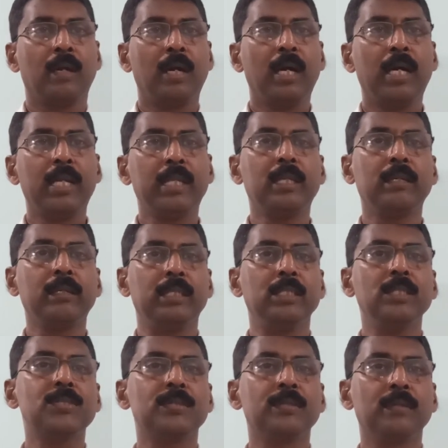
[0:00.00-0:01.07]
another
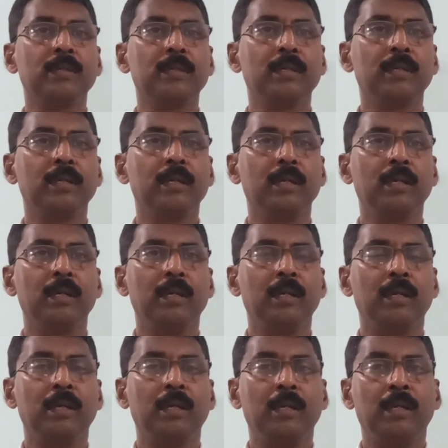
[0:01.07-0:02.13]
is,
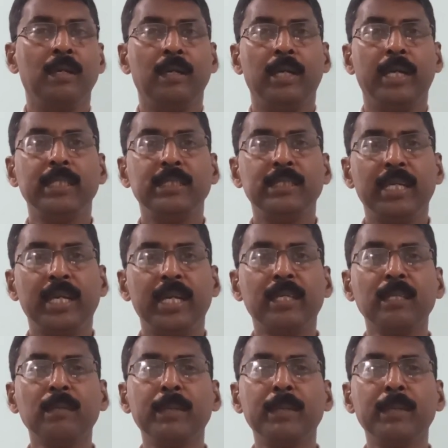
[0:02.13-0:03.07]
a genetic